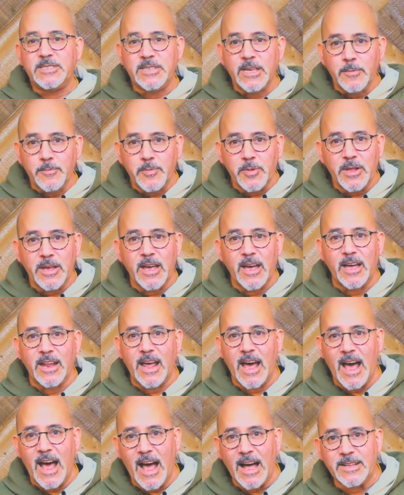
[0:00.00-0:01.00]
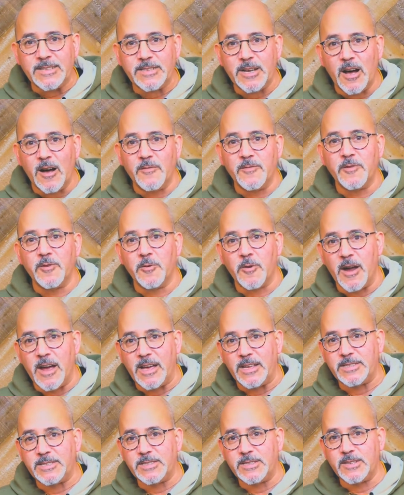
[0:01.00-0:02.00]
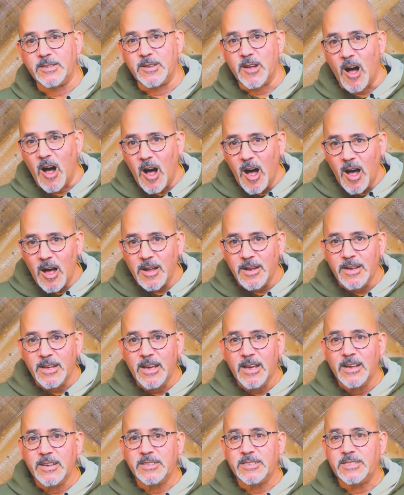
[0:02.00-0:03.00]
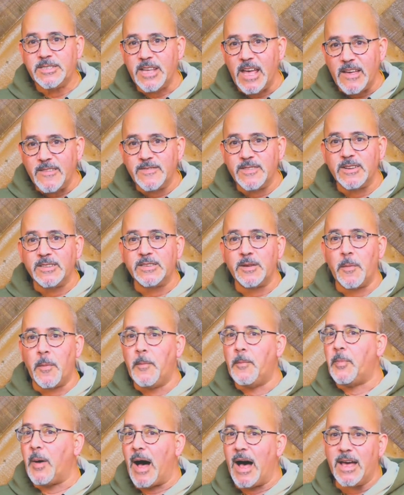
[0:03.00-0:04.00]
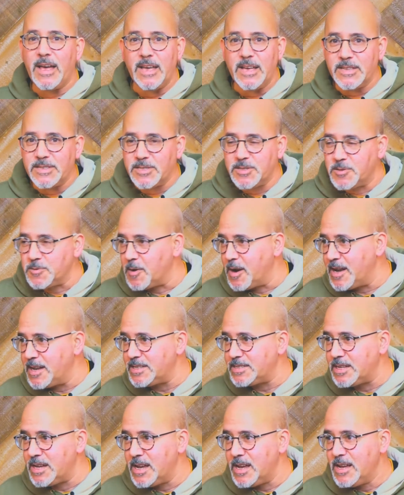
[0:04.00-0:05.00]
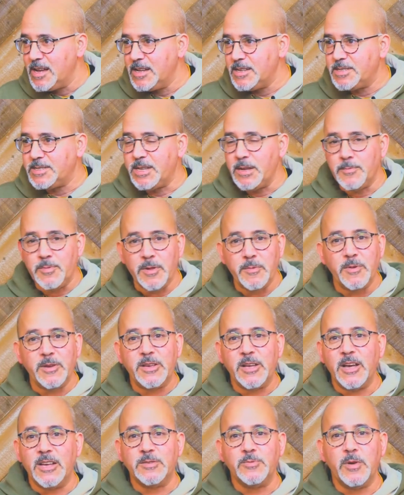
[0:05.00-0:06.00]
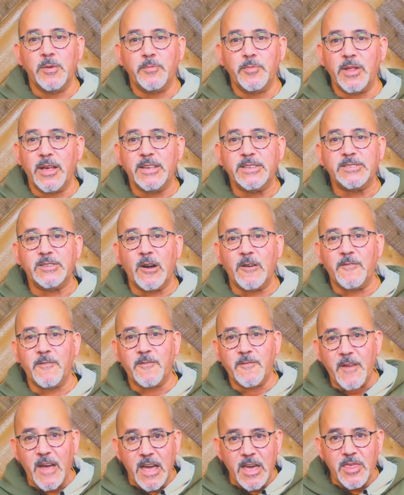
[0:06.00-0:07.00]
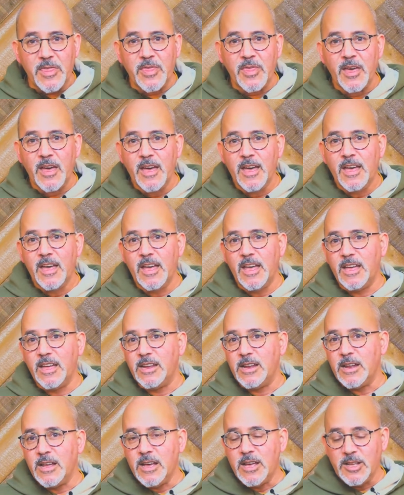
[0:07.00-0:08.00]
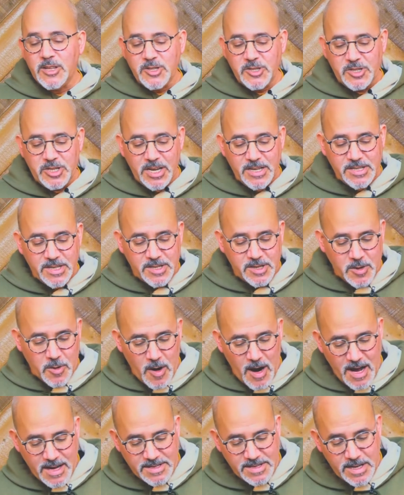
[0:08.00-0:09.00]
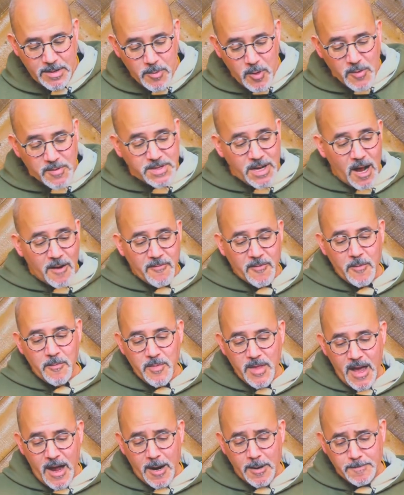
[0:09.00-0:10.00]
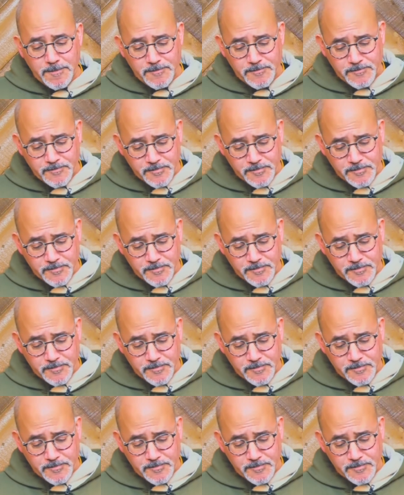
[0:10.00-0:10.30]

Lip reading: simply an act of grace. God saved us by his grace simply because we placed our faith in Jesus Christ. He moves on from there